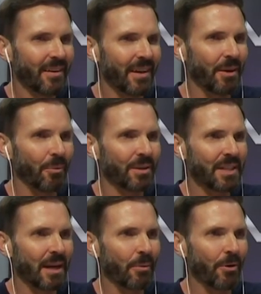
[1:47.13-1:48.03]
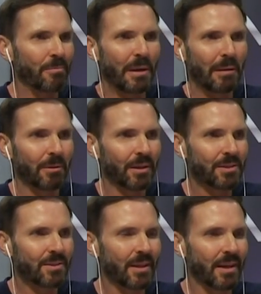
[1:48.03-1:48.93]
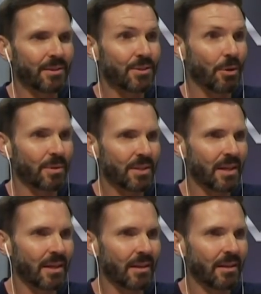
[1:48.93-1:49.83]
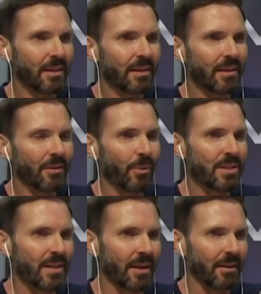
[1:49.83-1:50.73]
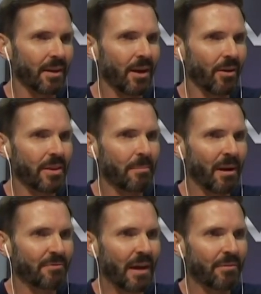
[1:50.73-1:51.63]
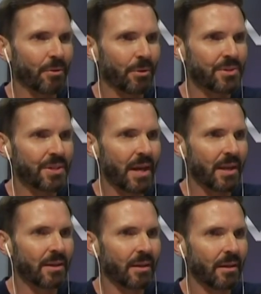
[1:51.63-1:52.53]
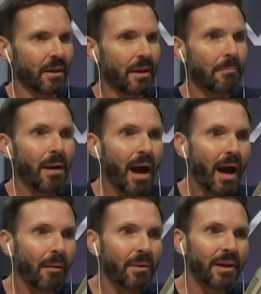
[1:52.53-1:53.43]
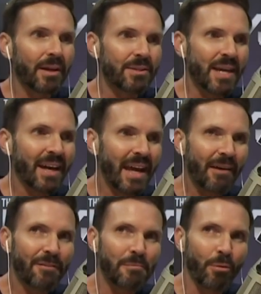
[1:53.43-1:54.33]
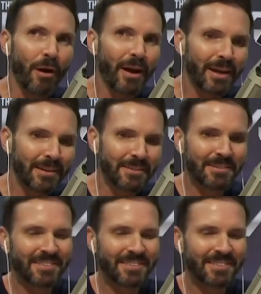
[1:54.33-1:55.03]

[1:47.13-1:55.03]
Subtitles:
And then one time we were in Publix, and so was he. We said hello, and then my 5-year-old said, Mom, is that effing Brian?